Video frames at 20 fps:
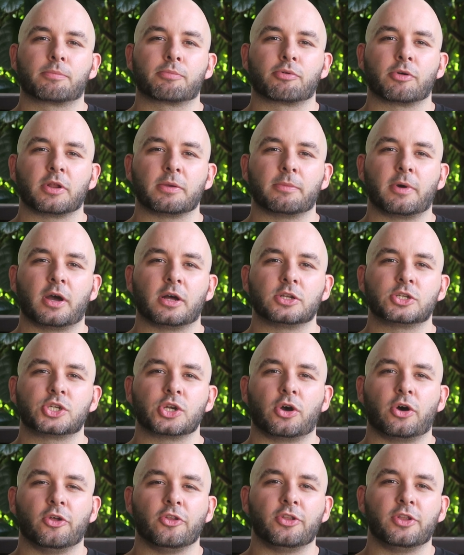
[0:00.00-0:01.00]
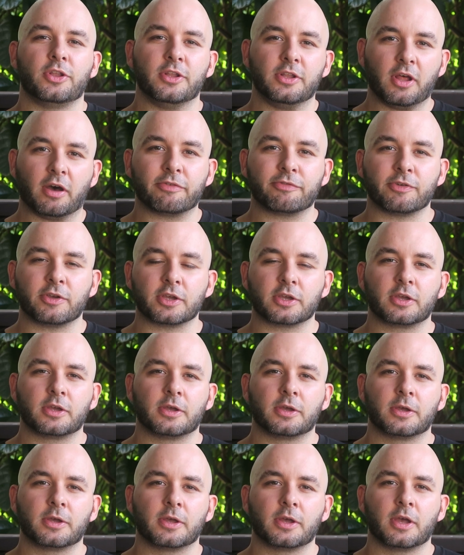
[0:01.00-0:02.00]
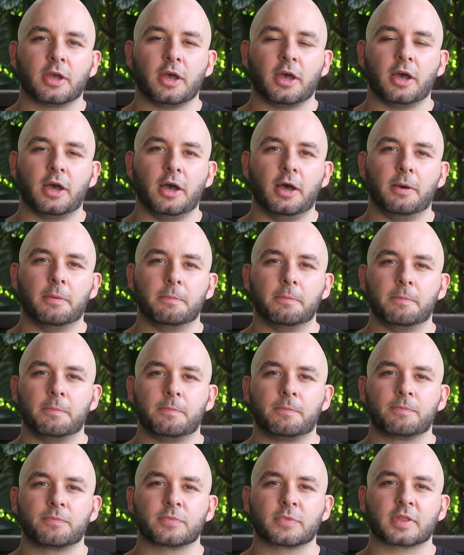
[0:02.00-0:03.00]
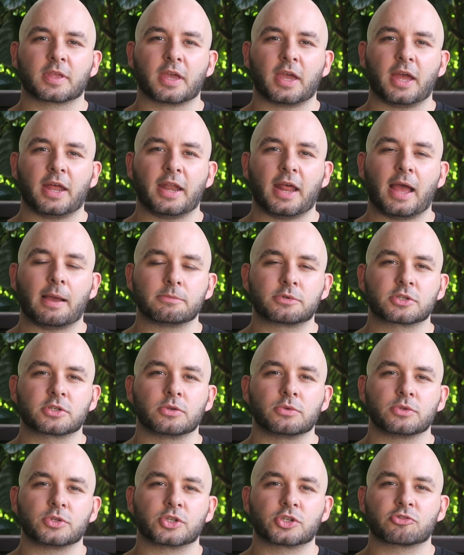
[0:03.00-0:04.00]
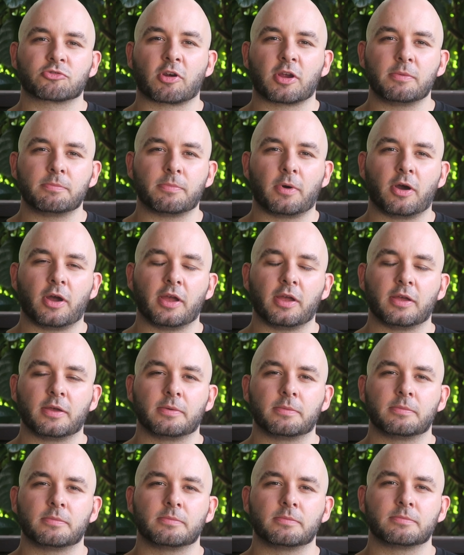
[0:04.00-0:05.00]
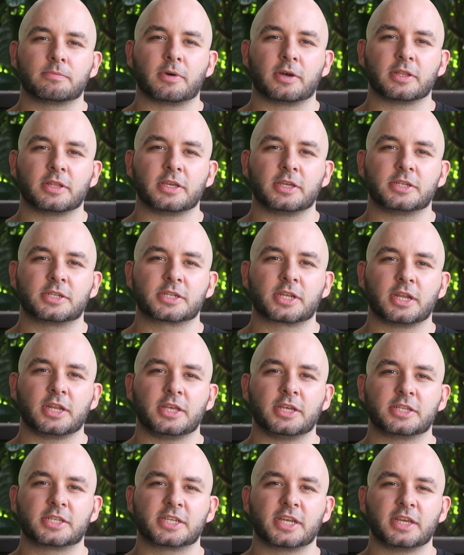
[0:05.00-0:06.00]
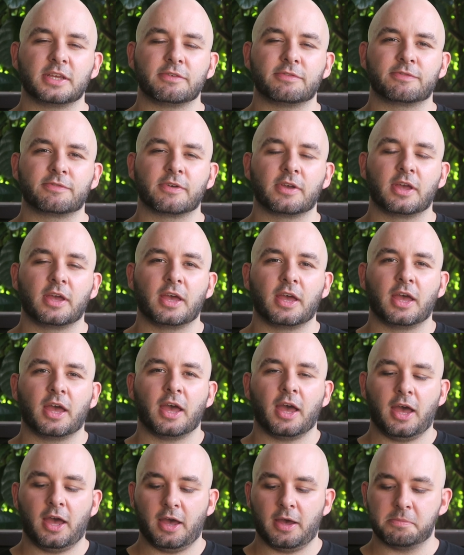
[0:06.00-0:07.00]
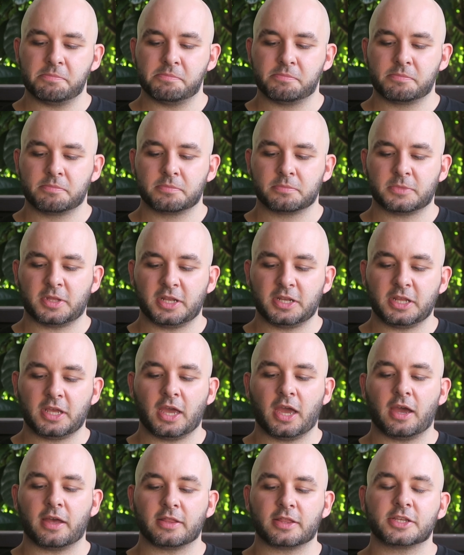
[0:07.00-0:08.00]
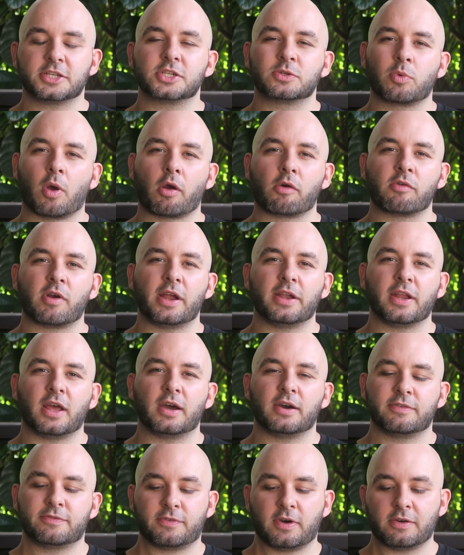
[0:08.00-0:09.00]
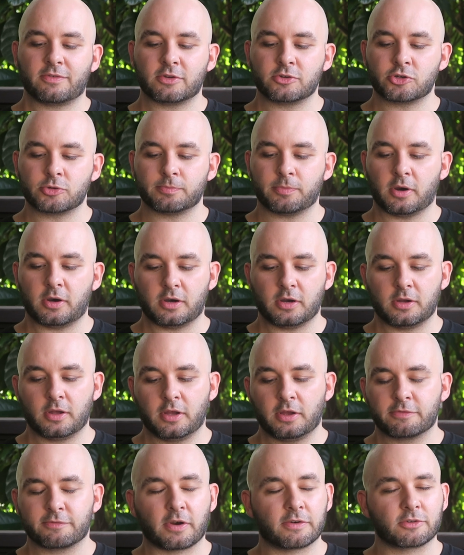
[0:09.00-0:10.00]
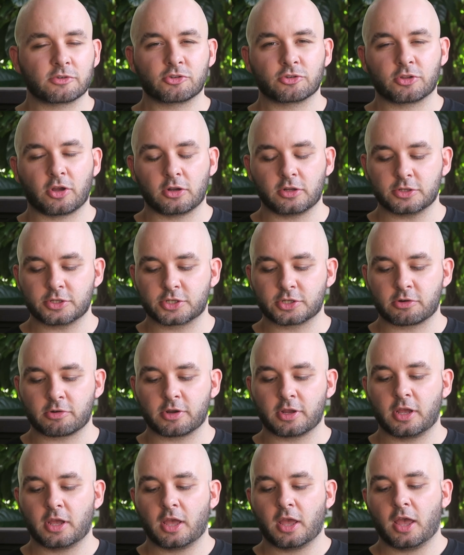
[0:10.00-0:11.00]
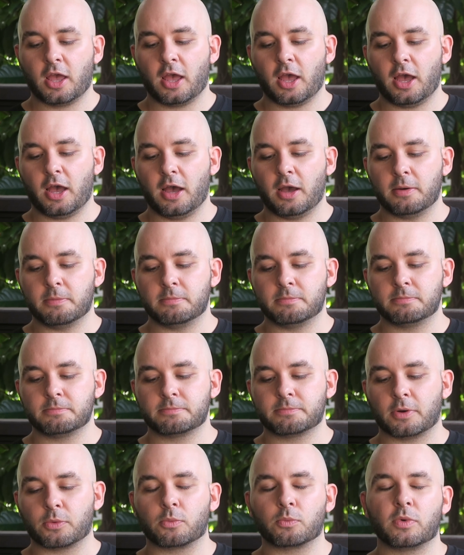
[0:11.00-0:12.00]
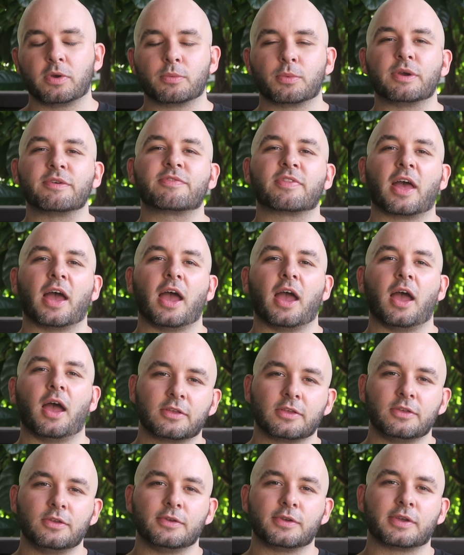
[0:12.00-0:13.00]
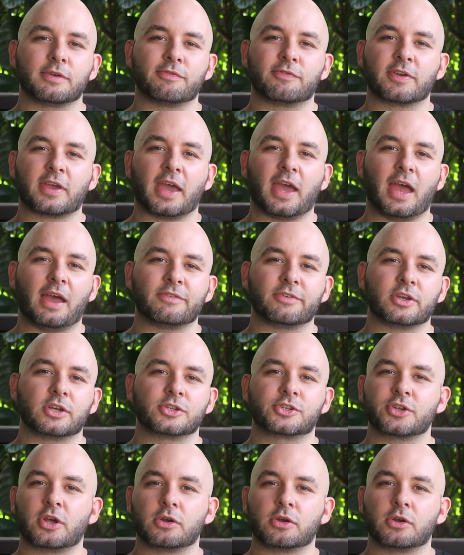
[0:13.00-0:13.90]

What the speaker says: pretty much on nothing and absolutely scrape by the skin of your teeth, then yeah, this is where we're at now, 500 baht $500, sorry. But with that, you can forget having a